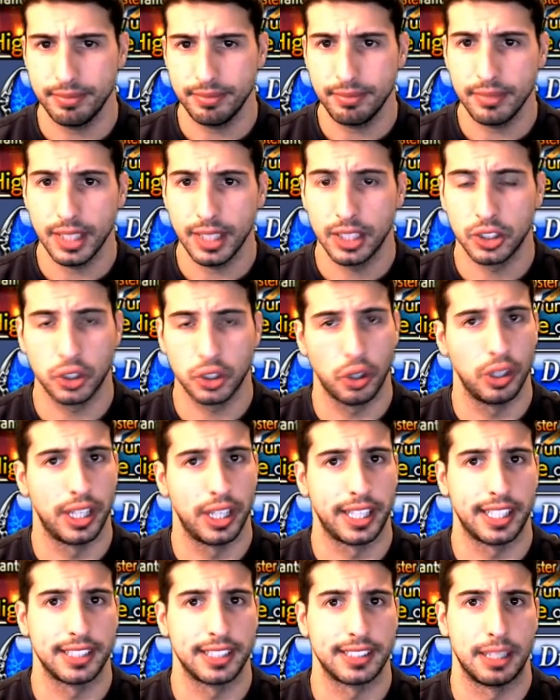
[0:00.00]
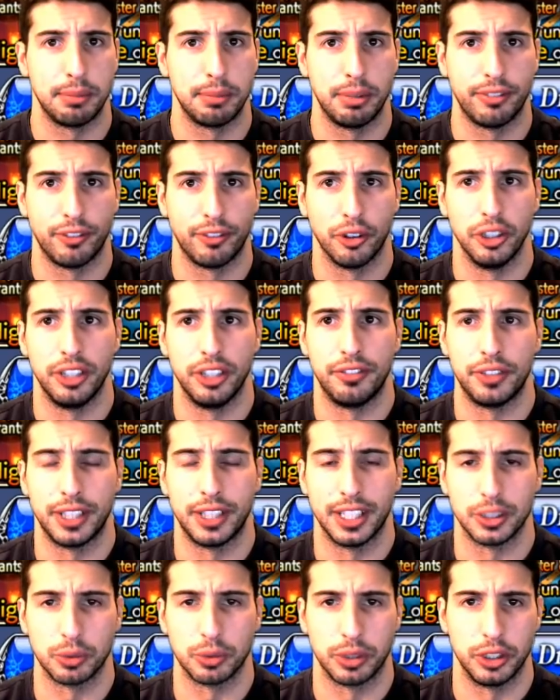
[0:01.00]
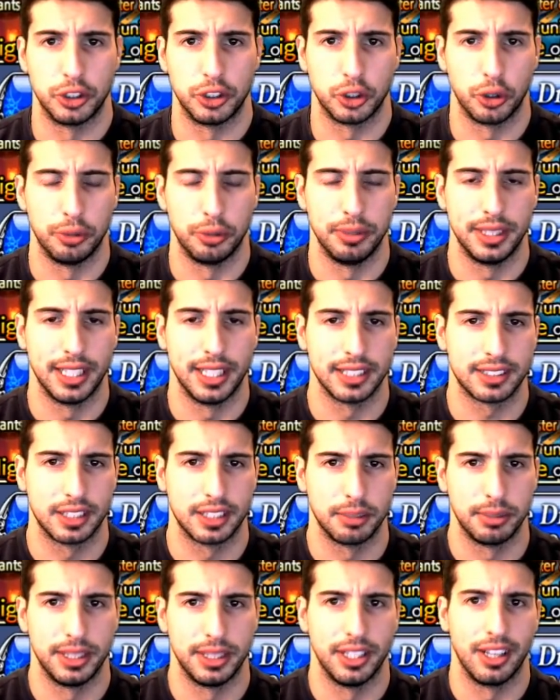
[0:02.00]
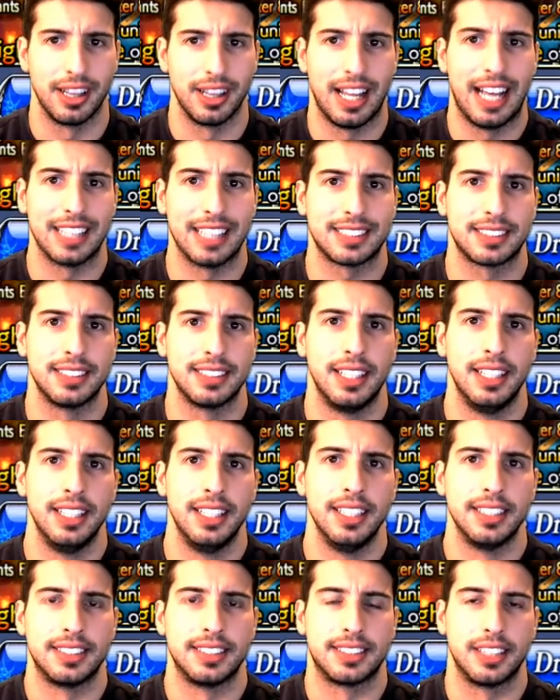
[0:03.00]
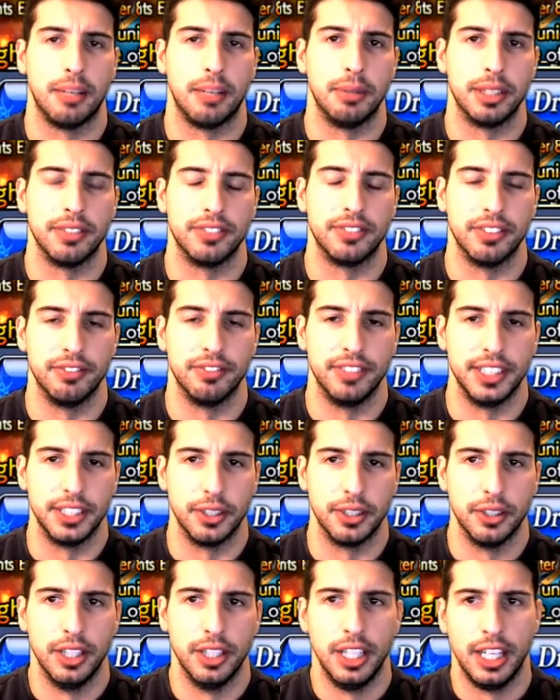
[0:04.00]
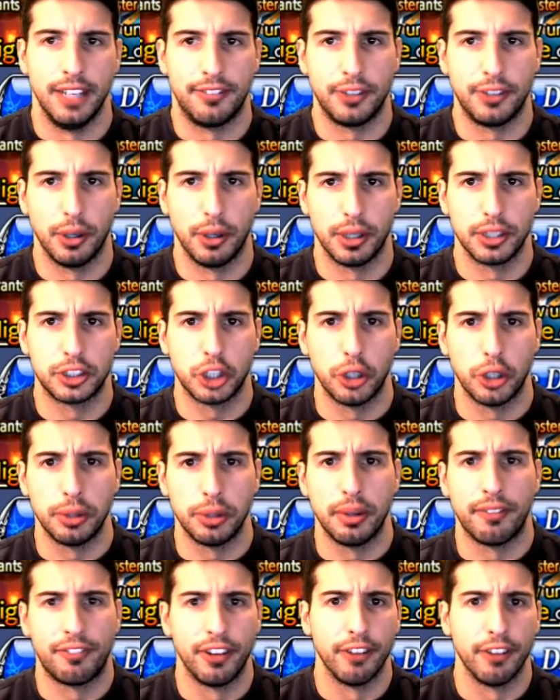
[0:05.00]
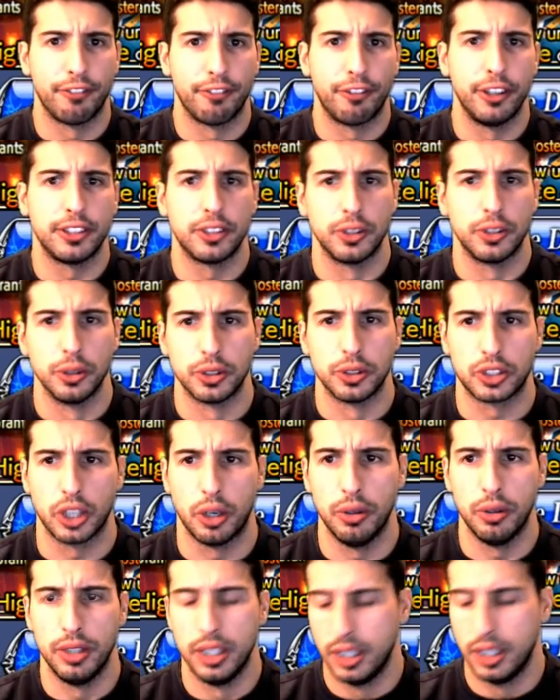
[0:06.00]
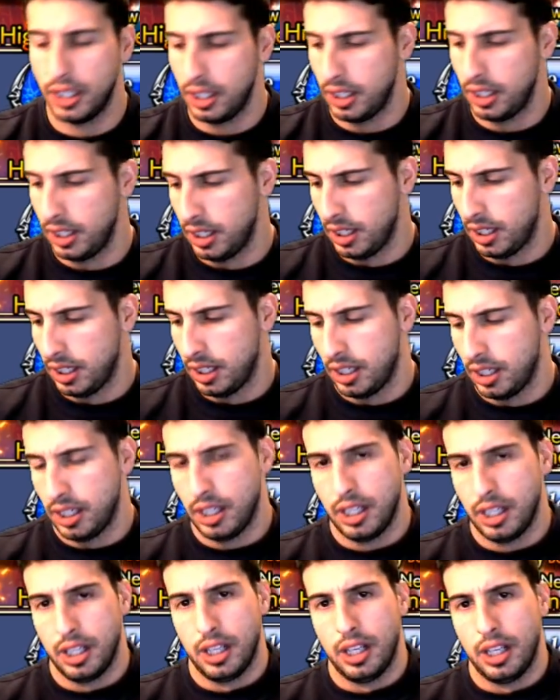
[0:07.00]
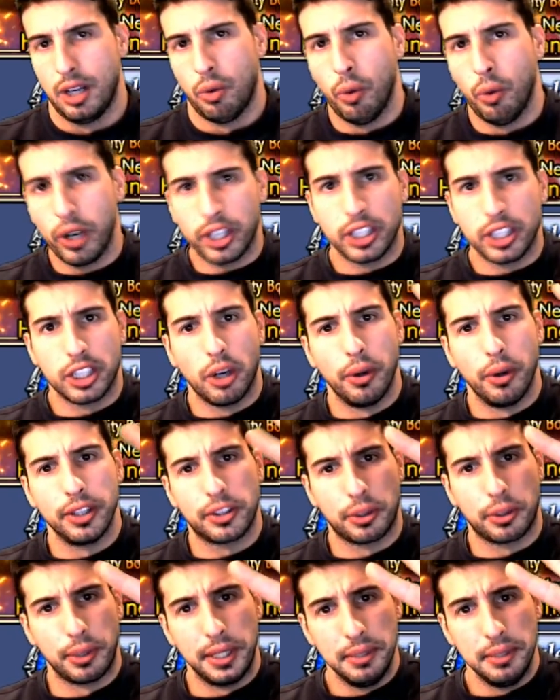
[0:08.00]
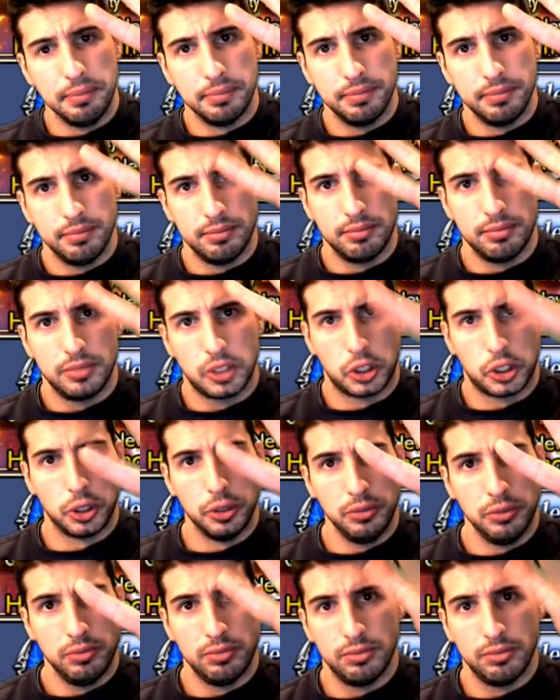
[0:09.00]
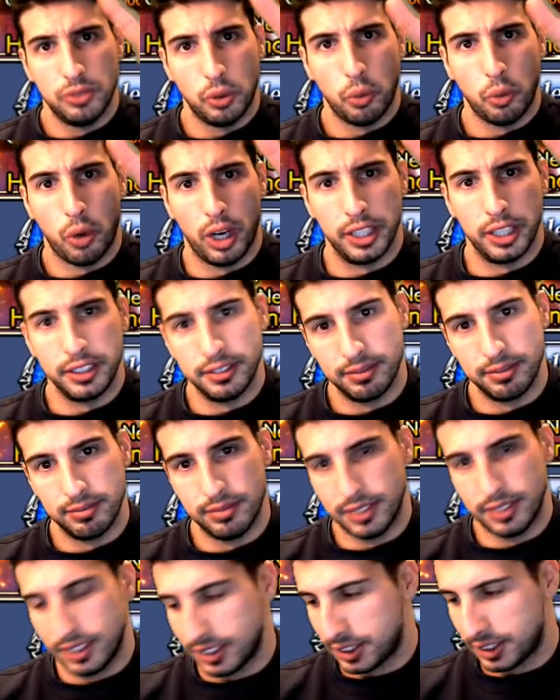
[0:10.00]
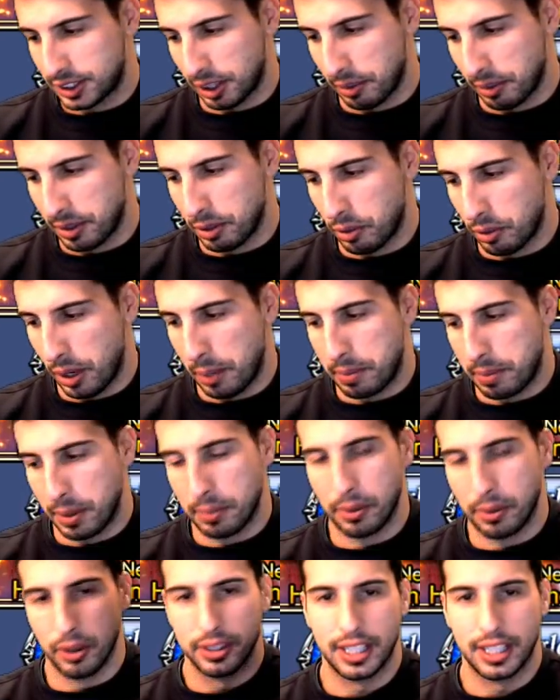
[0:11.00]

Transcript: So like I said before, if you guys want to join me, that's going to be the last summon of the video. If you want to join me, feel free to do so. We're going to go in three, two, one. Summon away, people.